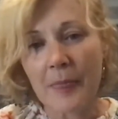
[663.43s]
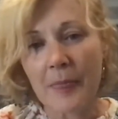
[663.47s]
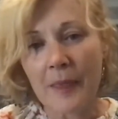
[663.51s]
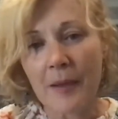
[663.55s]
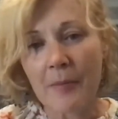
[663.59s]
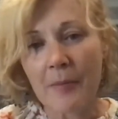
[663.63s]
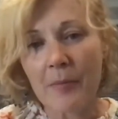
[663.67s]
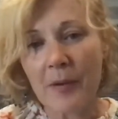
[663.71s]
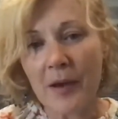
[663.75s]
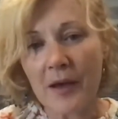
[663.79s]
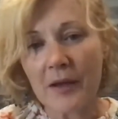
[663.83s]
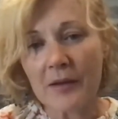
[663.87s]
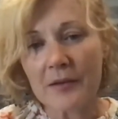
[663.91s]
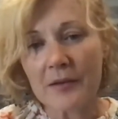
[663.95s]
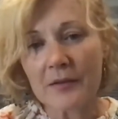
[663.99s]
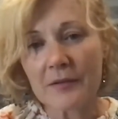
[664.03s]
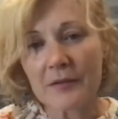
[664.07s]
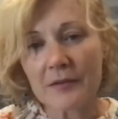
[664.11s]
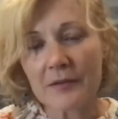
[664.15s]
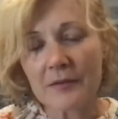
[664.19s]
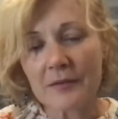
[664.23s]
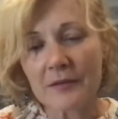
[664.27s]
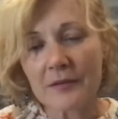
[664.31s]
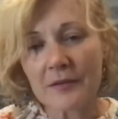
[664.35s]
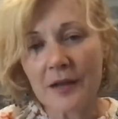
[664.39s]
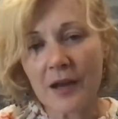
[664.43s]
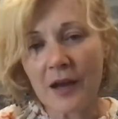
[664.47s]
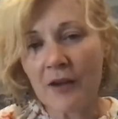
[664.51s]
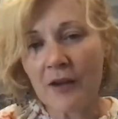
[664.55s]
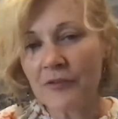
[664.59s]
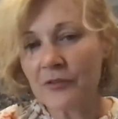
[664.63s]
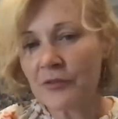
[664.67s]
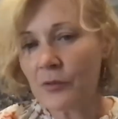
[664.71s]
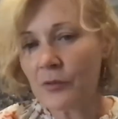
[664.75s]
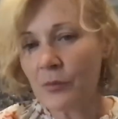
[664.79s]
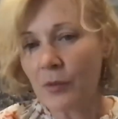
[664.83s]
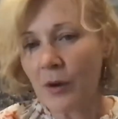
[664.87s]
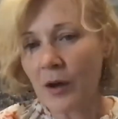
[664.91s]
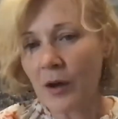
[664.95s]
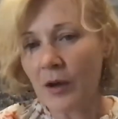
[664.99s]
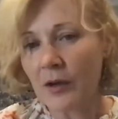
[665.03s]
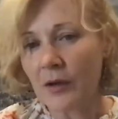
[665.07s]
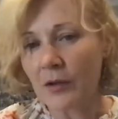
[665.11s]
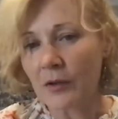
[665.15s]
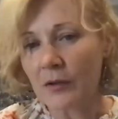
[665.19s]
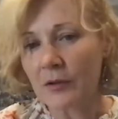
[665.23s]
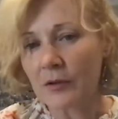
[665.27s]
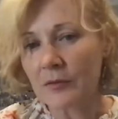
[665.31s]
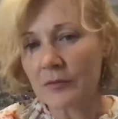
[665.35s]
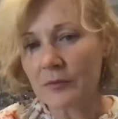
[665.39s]
But after a
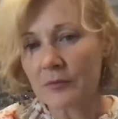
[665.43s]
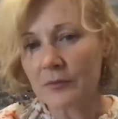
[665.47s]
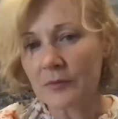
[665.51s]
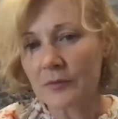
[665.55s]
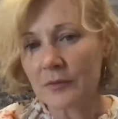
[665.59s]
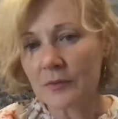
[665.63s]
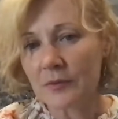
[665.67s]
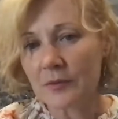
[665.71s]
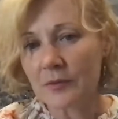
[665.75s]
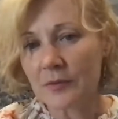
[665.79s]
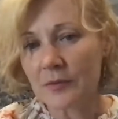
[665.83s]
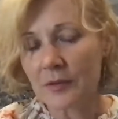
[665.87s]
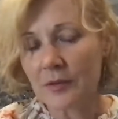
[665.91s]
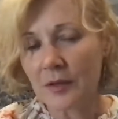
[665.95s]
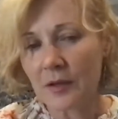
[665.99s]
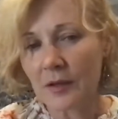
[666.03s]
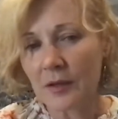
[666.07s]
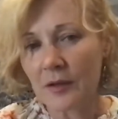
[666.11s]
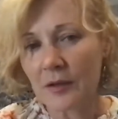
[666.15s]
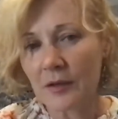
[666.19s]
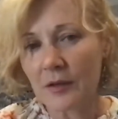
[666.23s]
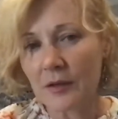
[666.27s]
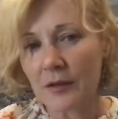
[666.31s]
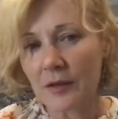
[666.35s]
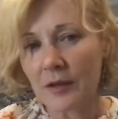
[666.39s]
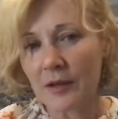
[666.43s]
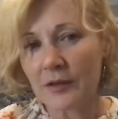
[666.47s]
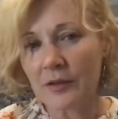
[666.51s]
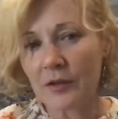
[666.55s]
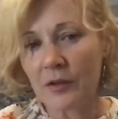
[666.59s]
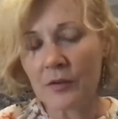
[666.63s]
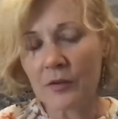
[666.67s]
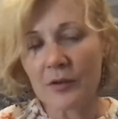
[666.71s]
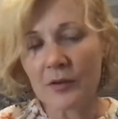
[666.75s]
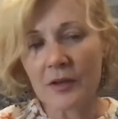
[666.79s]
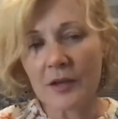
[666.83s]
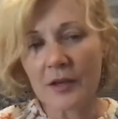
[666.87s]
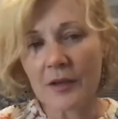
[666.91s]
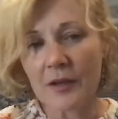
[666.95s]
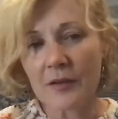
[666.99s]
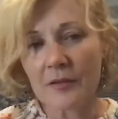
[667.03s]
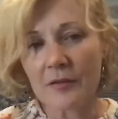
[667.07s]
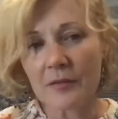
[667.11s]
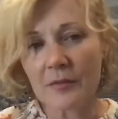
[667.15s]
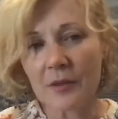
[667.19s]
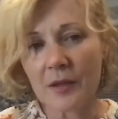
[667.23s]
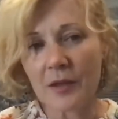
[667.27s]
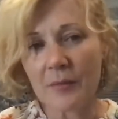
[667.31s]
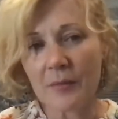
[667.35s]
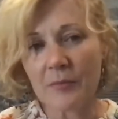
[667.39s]
while, I'd go to gigs
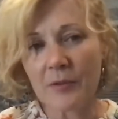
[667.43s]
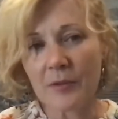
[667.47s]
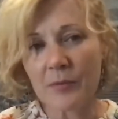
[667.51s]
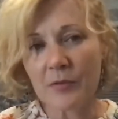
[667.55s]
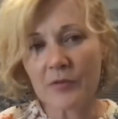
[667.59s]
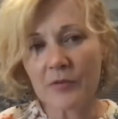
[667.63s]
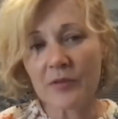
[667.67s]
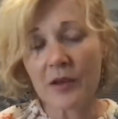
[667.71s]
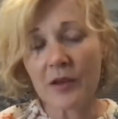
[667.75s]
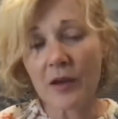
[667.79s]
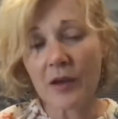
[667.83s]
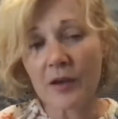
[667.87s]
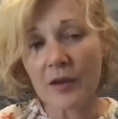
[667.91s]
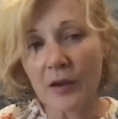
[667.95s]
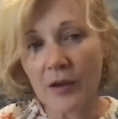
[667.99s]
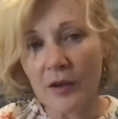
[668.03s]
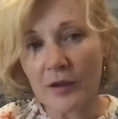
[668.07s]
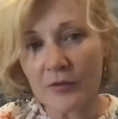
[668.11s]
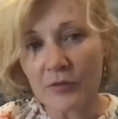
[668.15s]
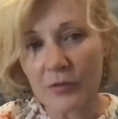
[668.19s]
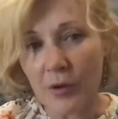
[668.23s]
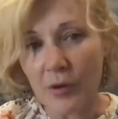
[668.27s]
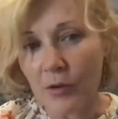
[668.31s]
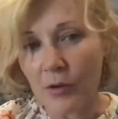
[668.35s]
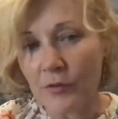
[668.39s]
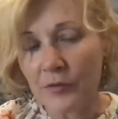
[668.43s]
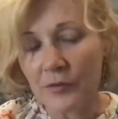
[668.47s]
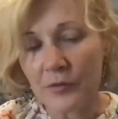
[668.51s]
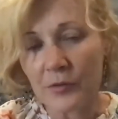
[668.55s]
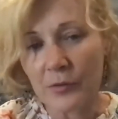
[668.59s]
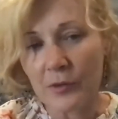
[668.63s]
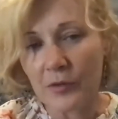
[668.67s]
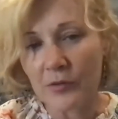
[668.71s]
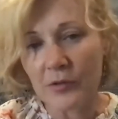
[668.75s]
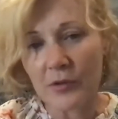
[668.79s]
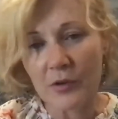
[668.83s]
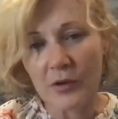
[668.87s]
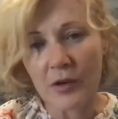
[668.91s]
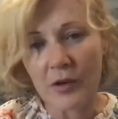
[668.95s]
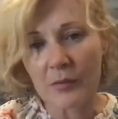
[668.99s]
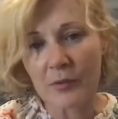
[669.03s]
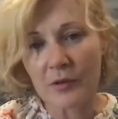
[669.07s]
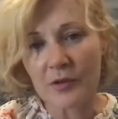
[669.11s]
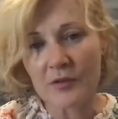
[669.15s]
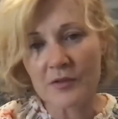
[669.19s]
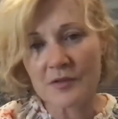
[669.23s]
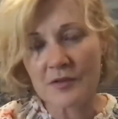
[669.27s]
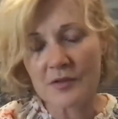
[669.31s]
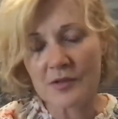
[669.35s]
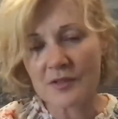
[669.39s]
and people say, I drove 200
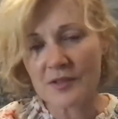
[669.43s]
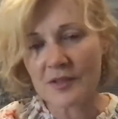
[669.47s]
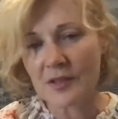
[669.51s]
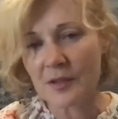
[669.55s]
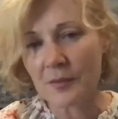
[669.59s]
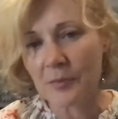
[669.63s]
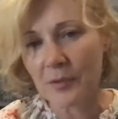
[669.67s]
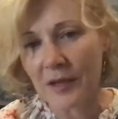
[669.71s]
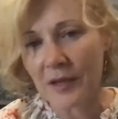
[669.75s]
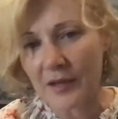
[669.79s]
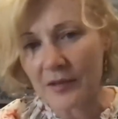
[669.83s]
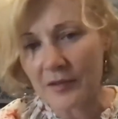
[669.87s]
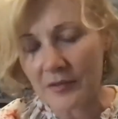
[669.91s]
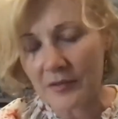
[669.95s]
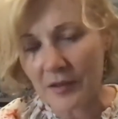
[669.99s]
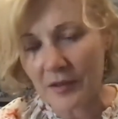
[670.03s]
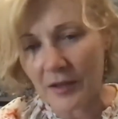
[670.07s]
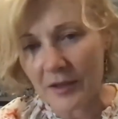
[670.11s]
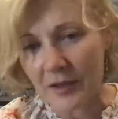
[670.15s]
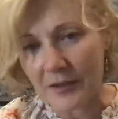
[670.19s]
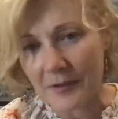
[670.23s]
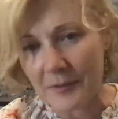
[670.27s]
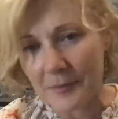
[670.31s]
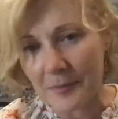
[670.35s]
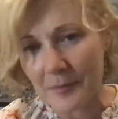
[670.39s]
kilometers to see you play tonight.